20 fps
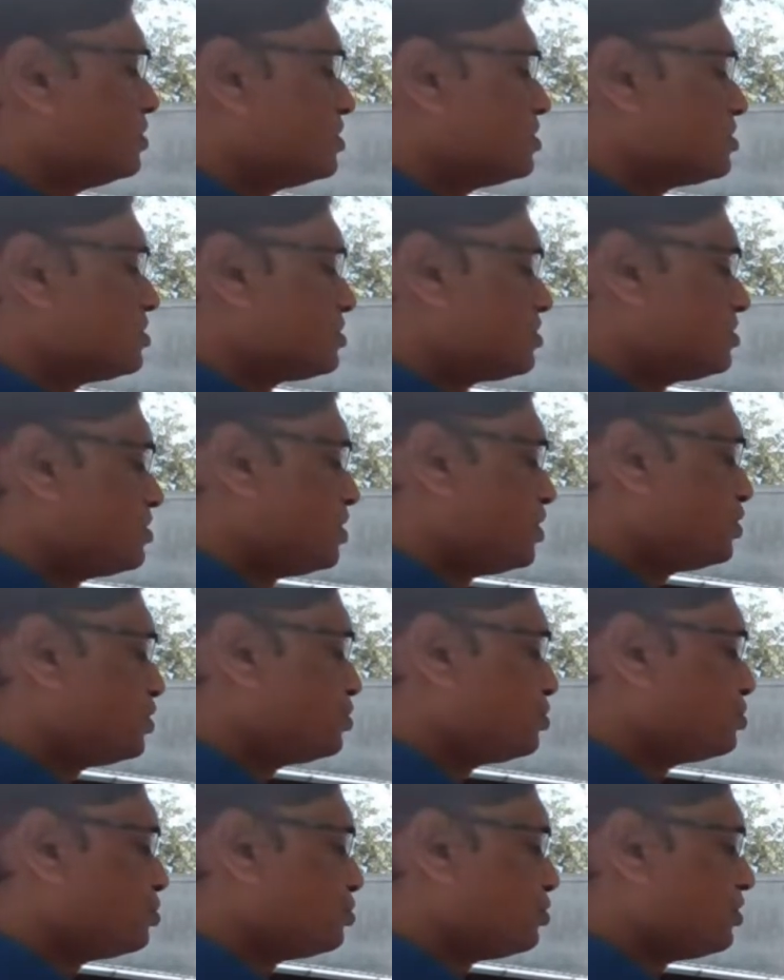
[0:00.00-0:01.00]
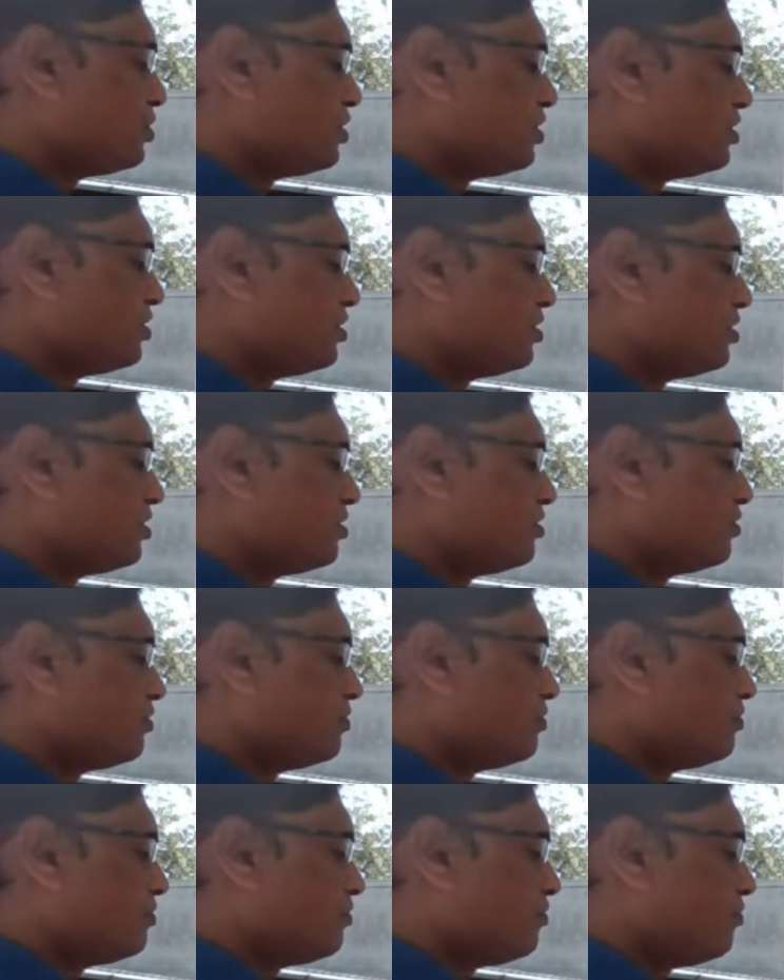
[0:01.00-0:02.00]
C2
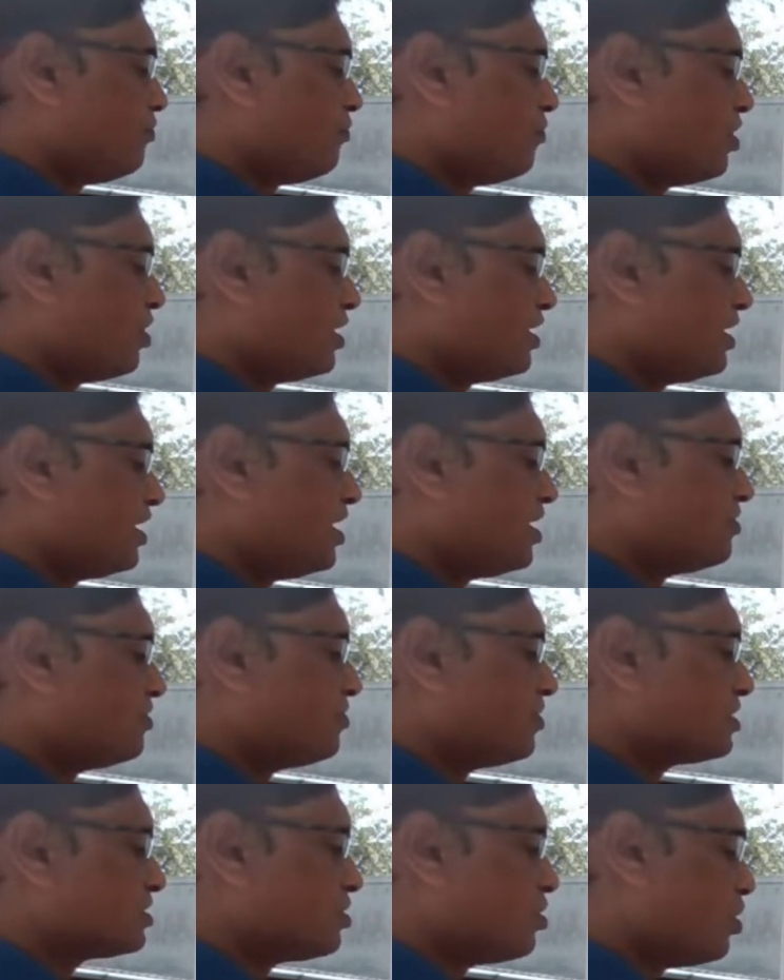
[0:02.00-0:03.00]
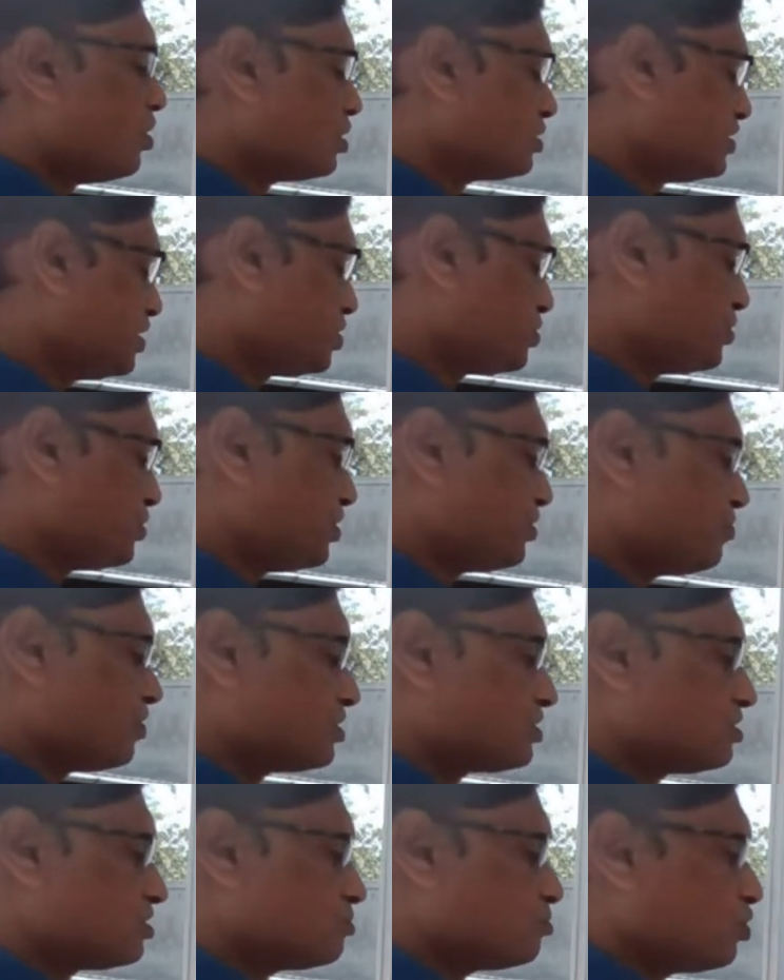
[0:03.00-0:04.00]
1 inverse or C2 inverse.
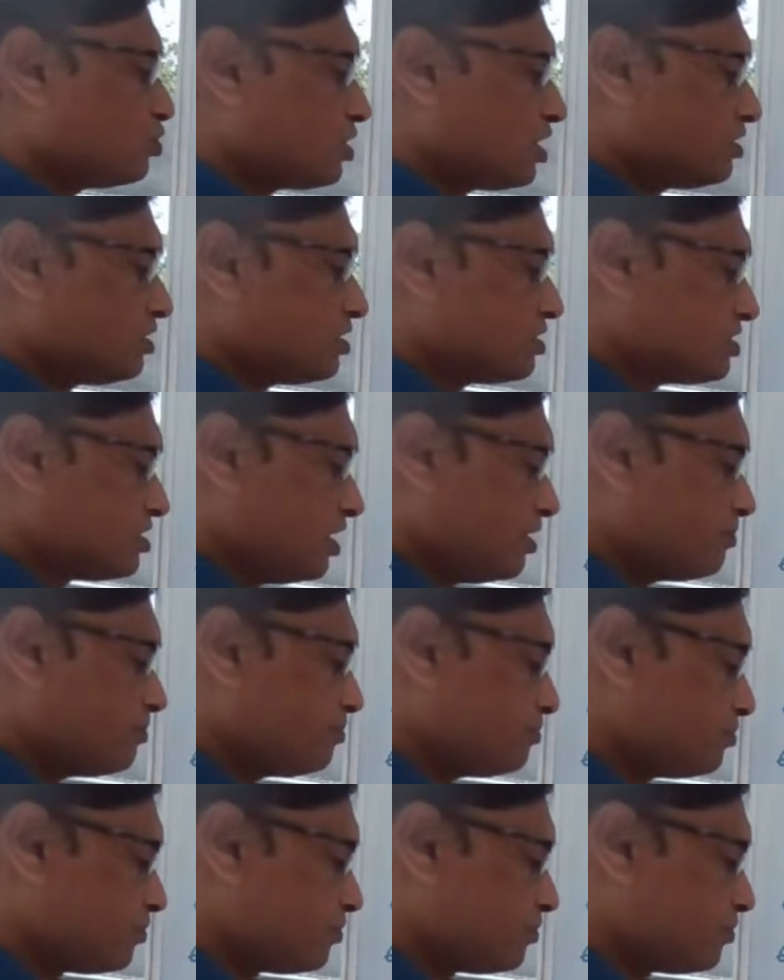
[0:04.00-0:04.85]
Both are the same.